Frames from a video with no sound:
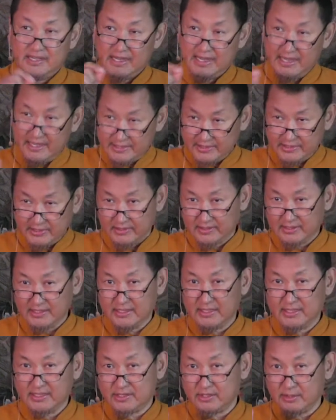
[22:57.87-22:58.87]
until
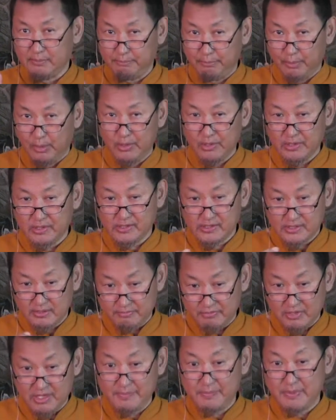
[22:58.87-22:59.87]
it's boiled,
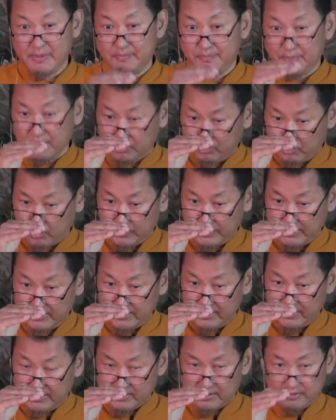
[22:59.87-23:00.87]
maybe between
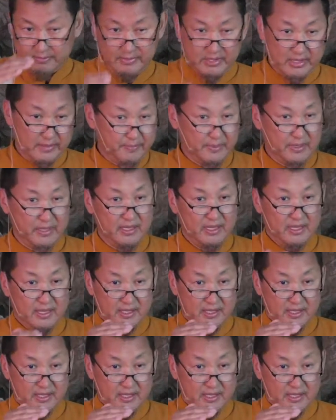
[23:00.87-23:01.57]
there's maybe